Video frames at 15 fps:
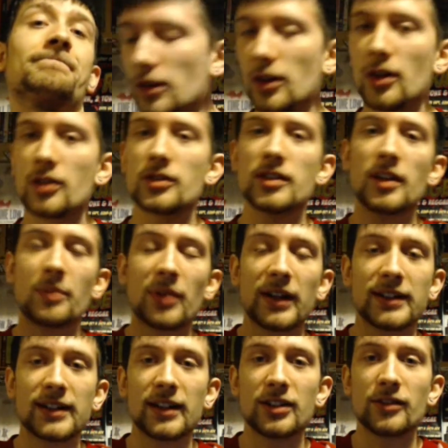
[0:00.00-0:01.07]
Onto the
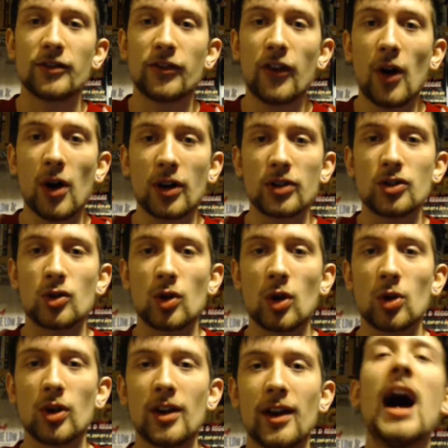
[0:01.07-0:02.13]
PlayStation 4
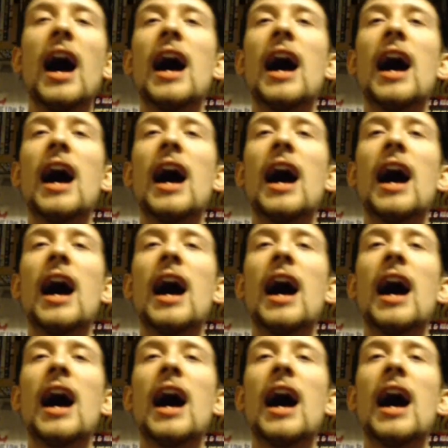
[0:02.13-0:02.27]
controller.